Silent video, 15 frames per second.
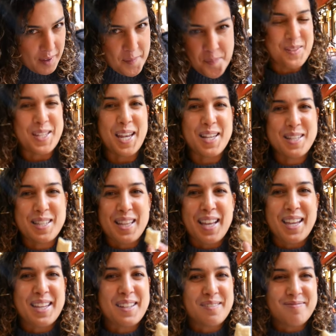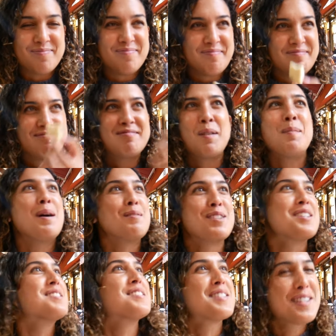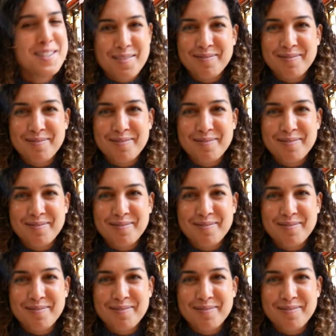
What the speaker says: It tastes like the mountains.